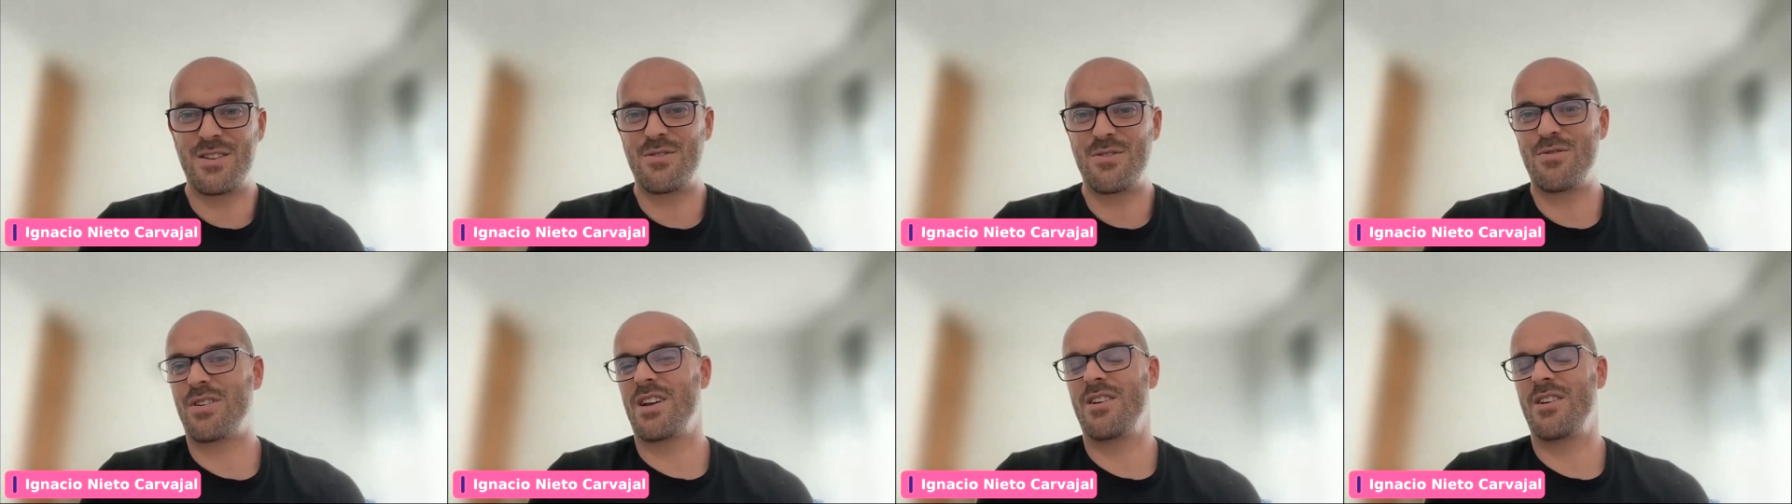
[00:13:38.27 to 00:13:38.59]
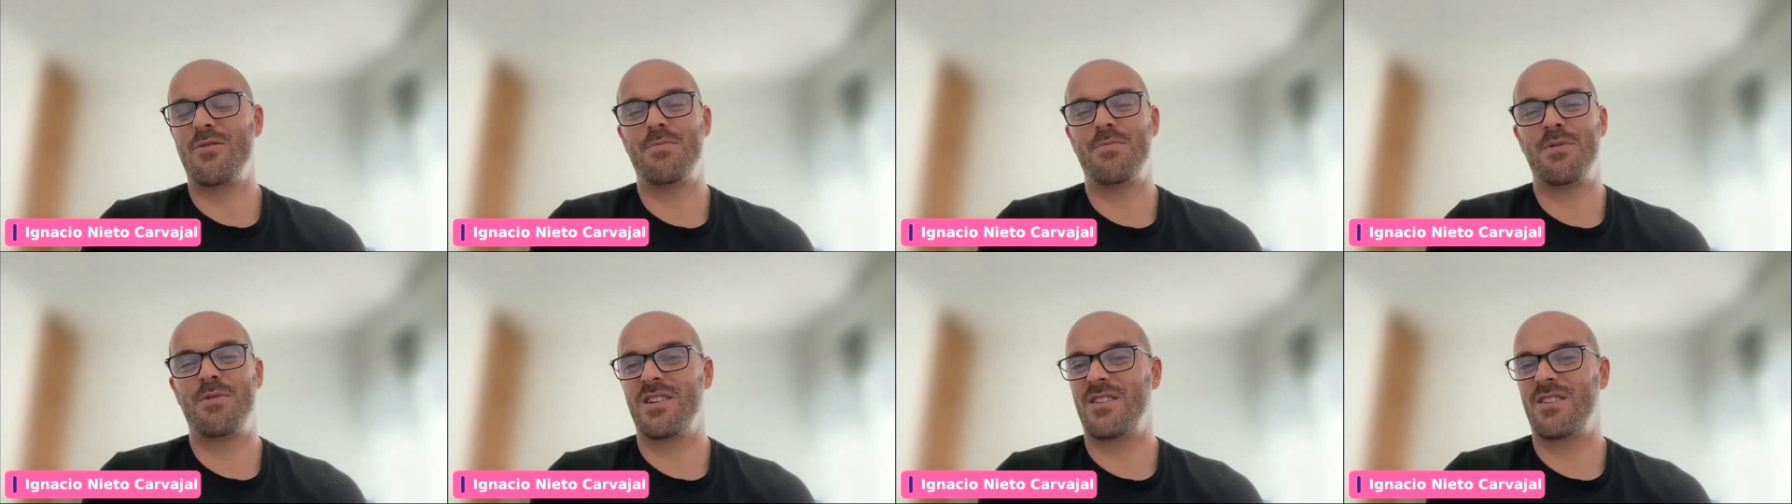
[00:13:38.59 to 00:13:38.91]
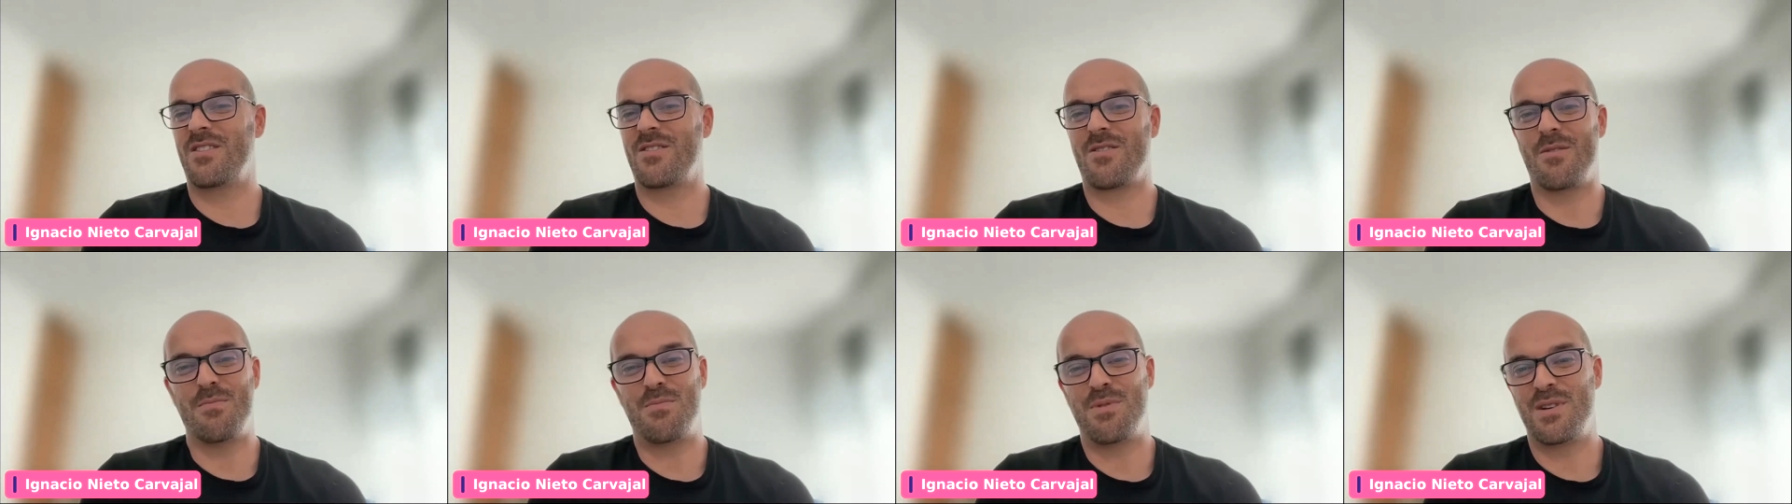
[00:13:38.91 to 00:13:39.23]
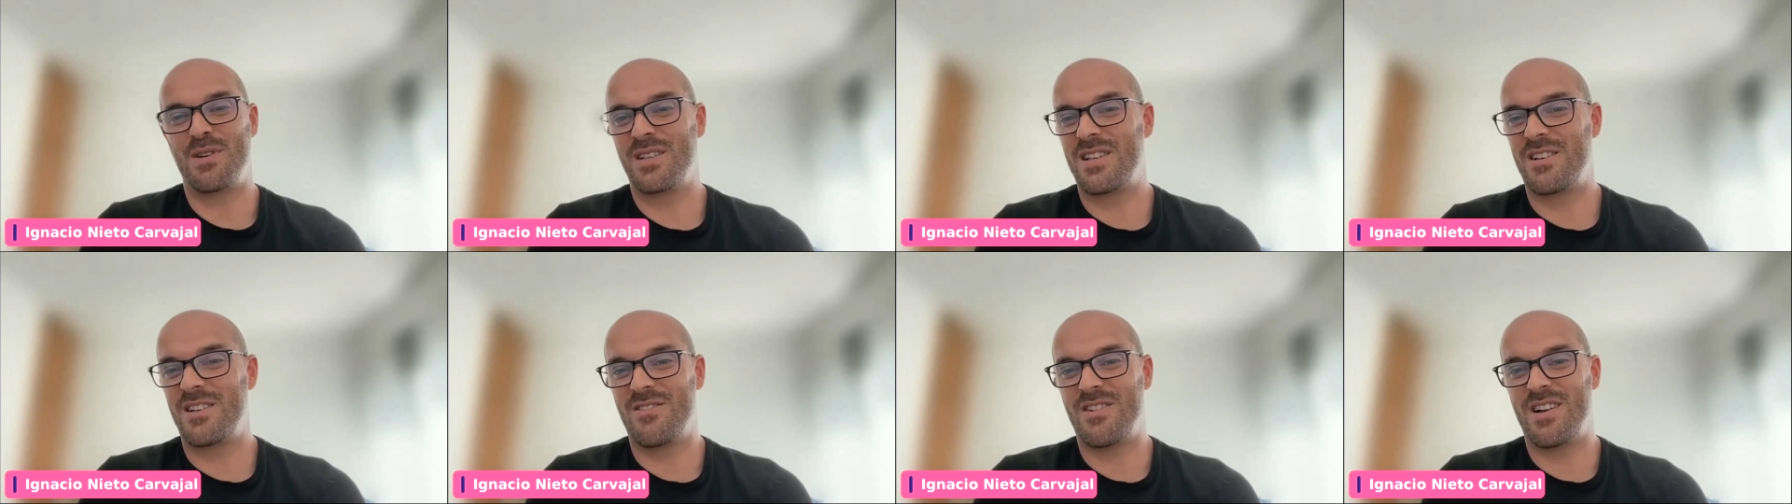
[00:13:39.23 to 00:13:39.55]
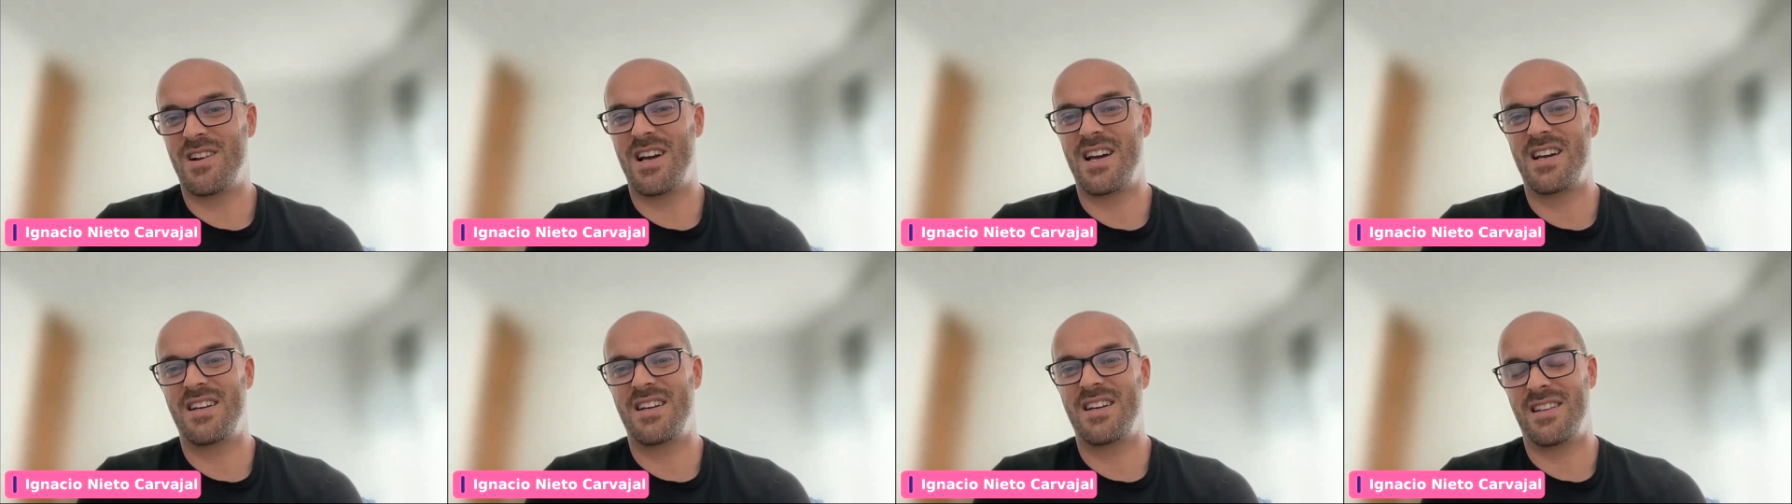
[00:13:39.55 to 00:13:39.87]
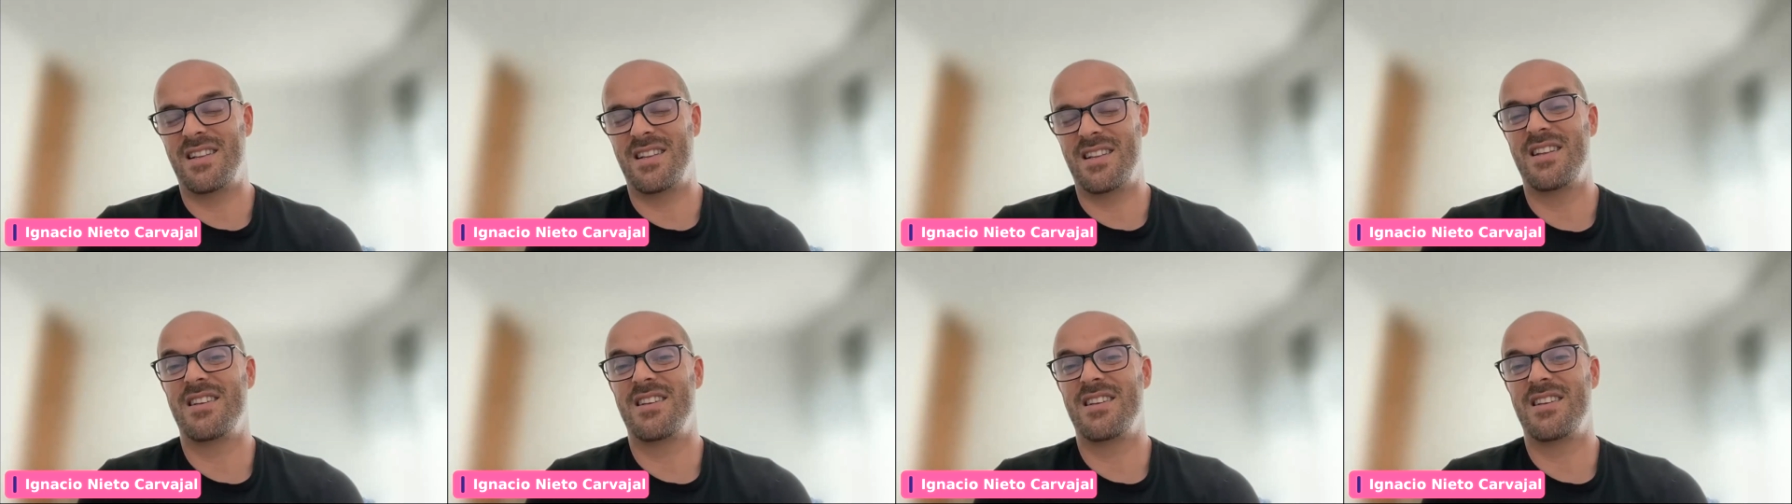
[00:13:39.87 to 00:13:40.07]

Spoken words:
You can operate completely online, and